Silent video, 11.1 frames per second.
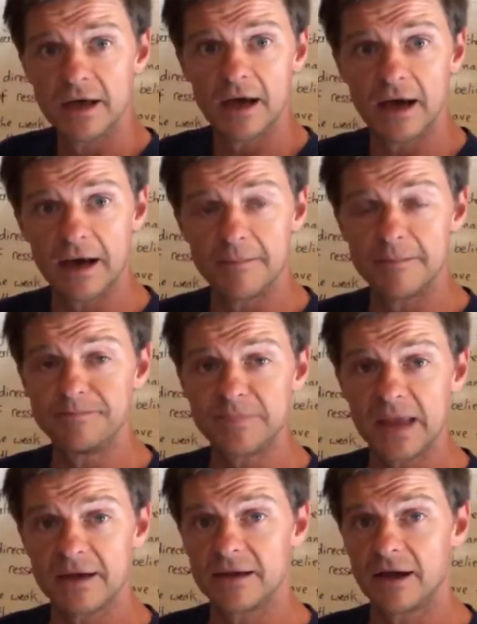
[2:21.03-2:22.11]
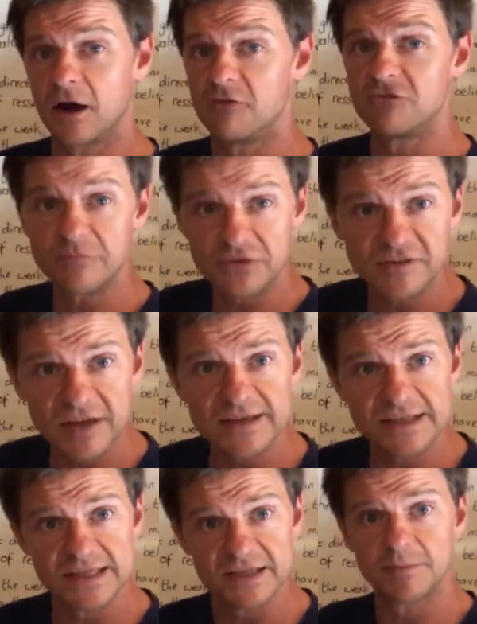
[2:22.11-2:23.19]
are
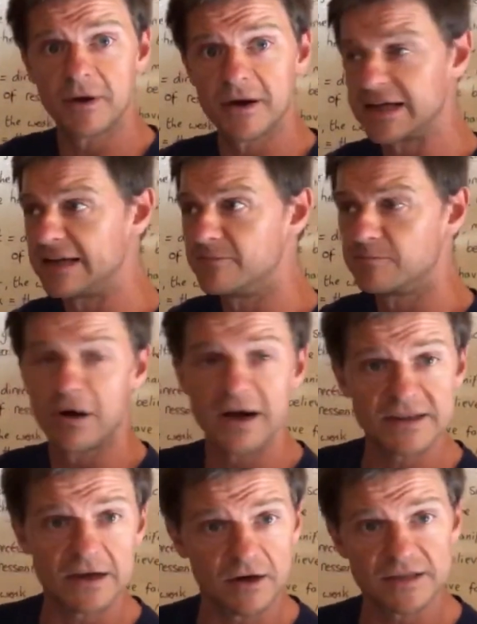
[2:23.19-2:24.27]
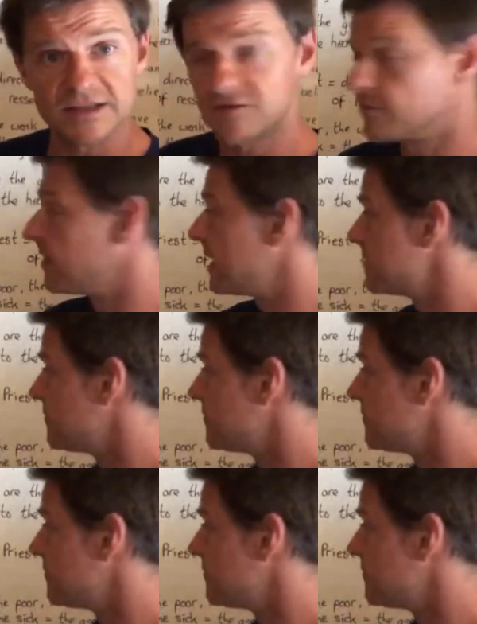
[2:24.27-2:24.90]
represented by the artist or by the